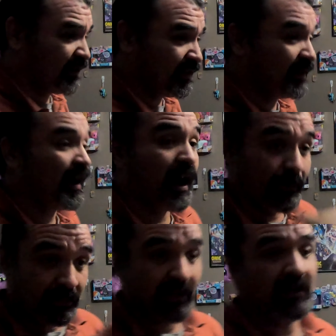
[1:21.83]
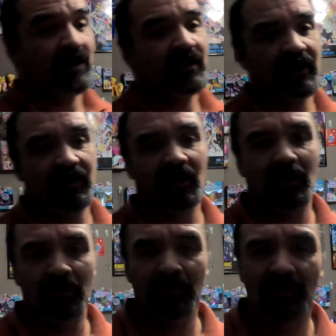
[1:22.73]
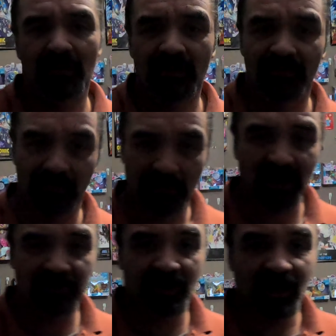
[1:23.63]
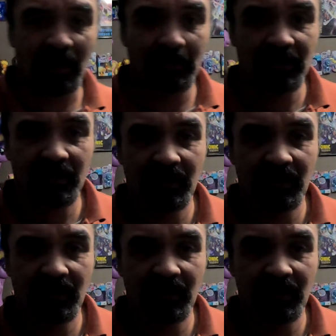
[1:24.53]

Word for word: in, I was going to get let go from my job,